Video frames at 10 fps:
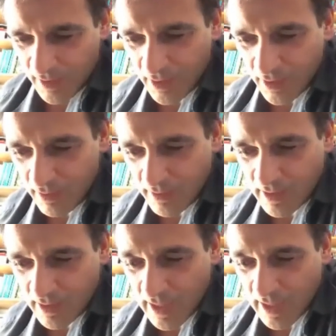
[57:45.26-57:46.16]

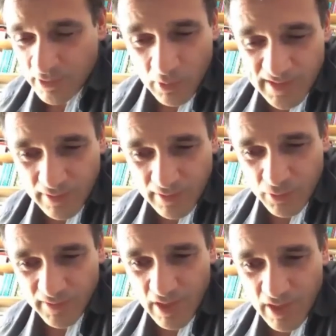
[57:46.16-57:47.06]
and you listen
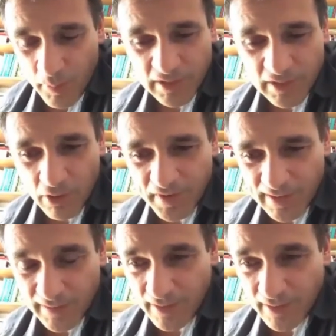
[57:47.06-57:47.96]
to the opening of
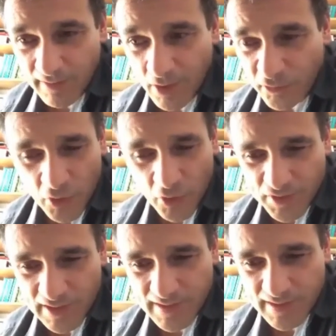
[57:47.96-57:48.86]
that, of
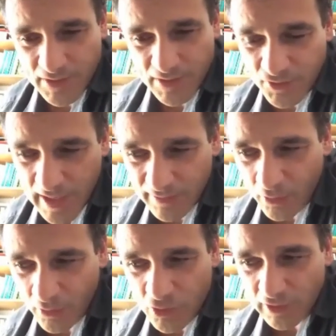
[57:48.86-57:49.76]
course, it's straight
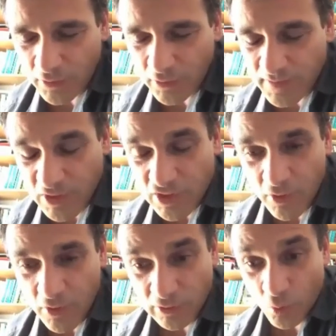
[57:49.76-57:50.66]
a concerto which
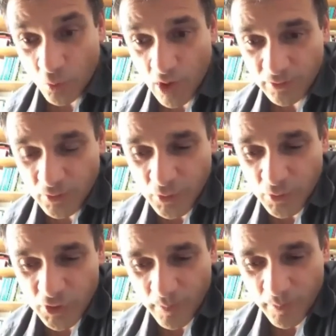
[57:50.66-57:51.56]
is going to wow,
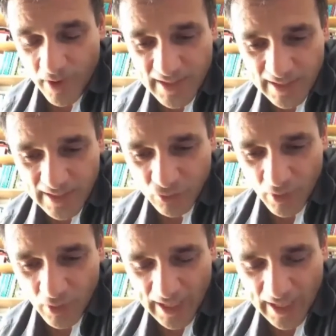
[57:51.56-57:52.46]
to surprise and
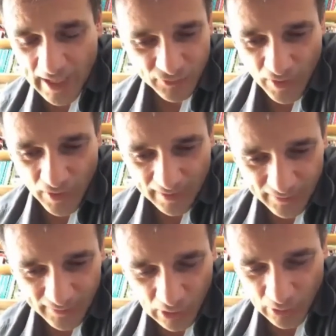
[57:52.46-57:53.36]
to attract
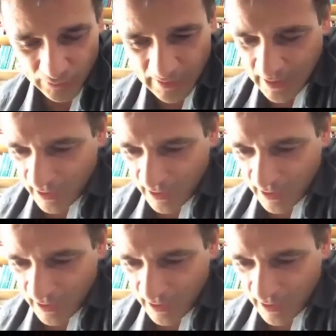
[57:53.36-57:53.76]
a lot.